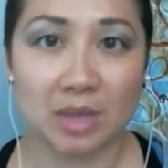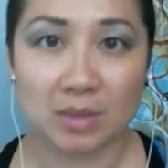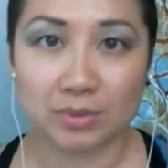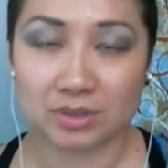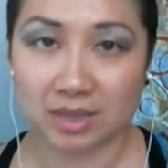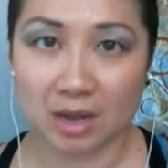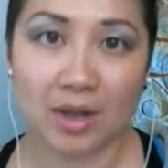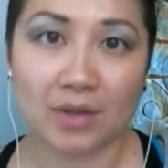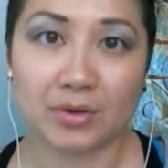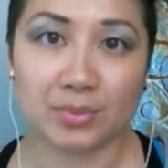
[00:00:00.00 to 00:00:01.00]
I'm able to
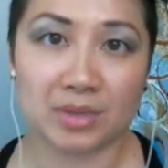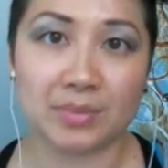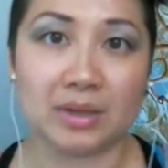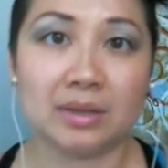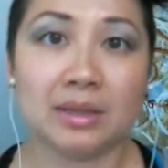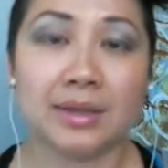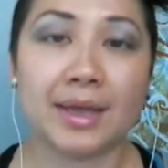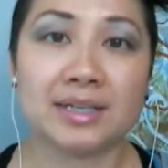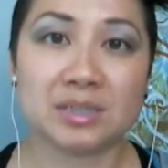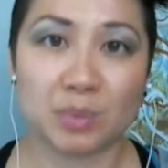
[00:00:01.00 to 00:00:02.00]
help other people
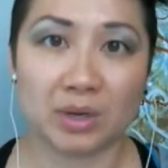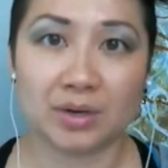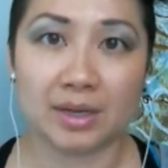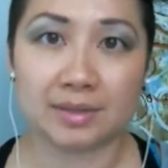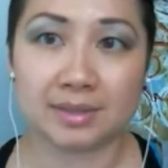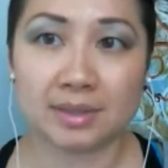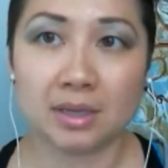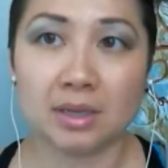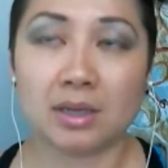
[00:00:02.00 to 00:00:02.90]
experience,